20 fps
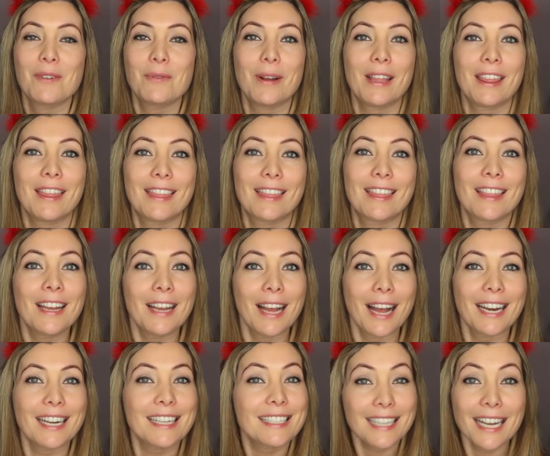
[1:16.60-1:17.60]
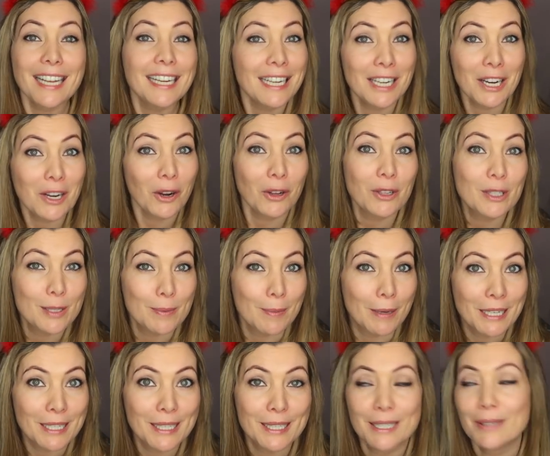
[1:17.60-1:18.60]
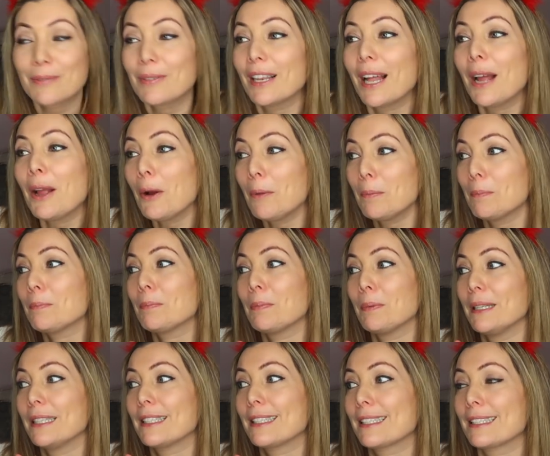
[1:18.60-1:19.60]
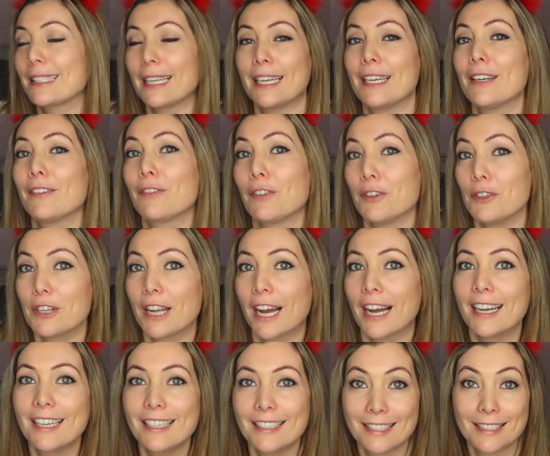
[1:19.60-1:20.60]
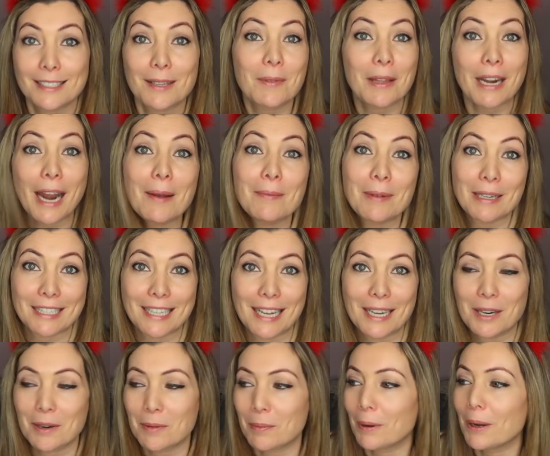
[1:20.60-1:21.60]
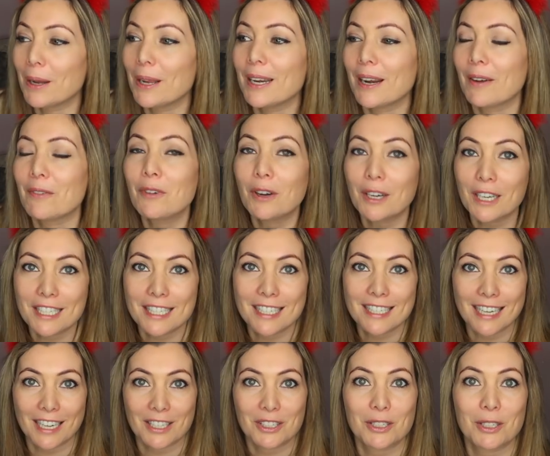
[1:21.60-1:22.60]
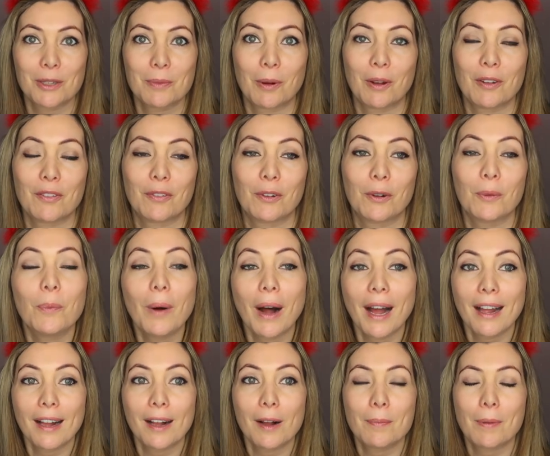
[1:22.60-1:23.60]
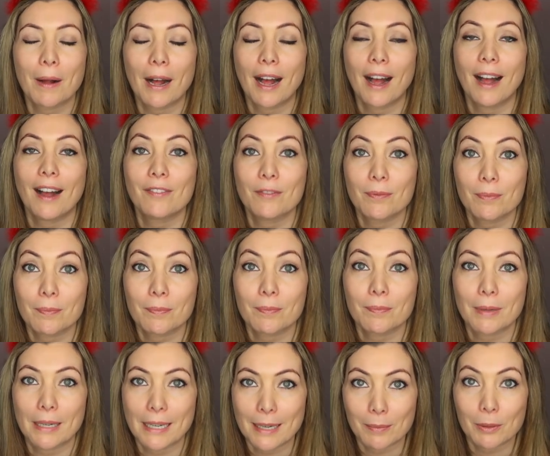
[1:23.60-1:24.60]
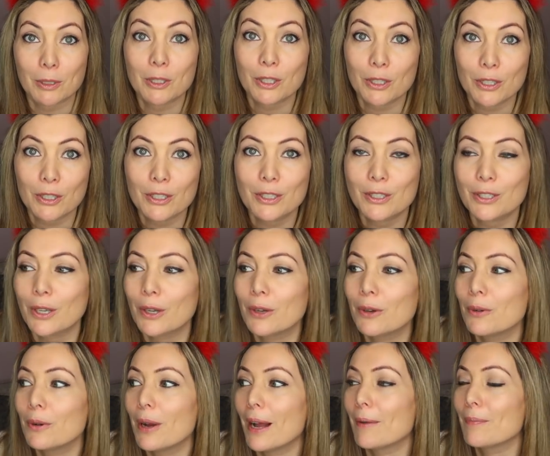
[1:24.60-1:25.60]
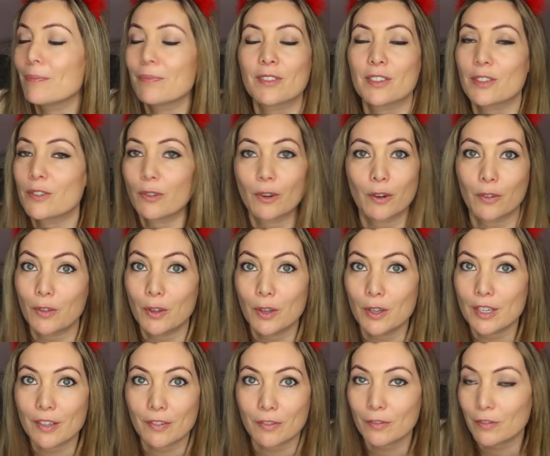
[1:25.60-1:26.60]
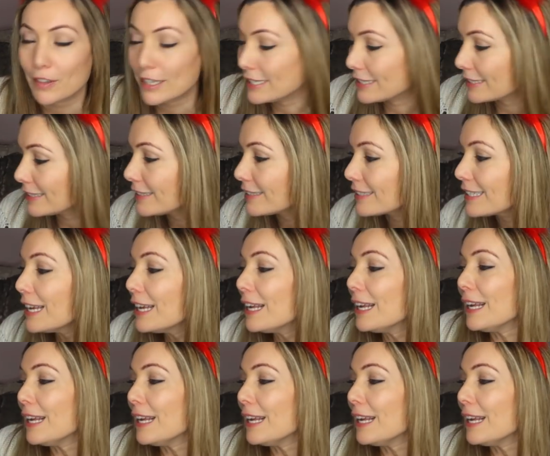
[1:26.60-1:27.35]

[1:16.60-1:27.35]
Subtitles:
with an exciting announcement. Well, I hope it's exciting for you guys. It's something I'm excited about. I've wanted to chat to you about for a while, but I haven't been able to. So just for a few different reasons.